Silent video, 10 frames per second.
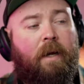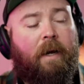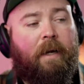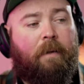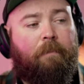
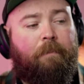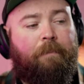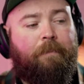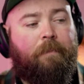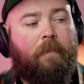I
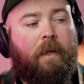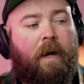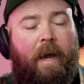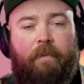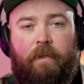
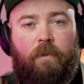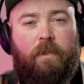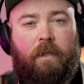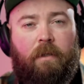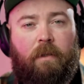haven't used
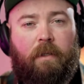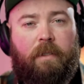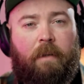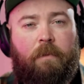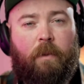it in a long
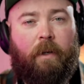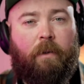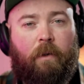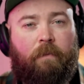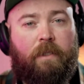time, so I don't
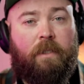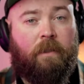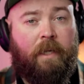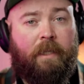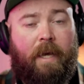know if it's still
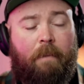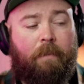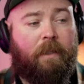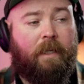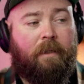like that, but,
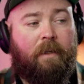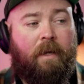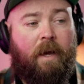like,